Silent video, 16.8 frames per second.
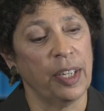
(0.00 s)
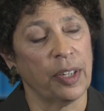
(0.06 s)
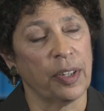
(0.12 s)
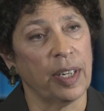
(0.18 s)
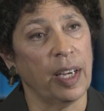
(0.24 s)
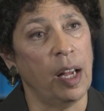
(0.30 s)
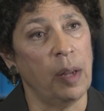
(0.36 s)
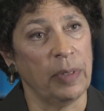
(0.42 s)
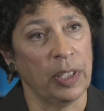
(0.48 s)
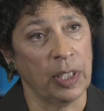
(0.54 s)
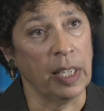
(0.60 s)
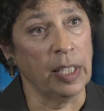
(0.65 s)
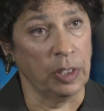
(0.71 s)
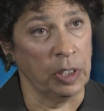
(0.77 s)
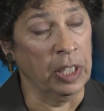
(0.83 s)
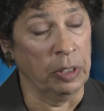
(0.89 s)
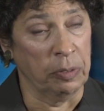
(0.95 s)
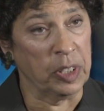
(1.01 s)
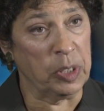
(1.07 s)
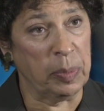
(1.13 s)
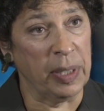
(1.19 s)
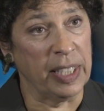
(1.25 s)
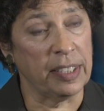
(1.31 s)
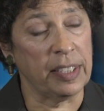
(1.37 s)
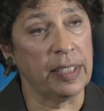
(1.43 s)
here um, in
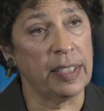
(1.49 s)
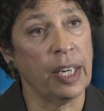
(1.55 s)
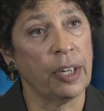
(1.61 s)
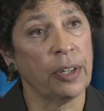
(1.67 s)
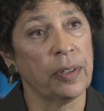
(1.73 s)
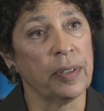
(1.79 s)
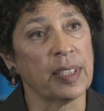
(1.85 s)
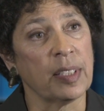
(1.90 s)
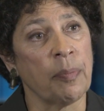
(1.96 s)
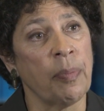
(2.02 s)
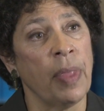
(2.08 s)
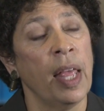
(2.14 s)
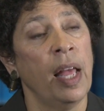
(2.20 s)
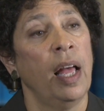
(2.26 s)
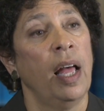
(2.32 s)
response to terrorism.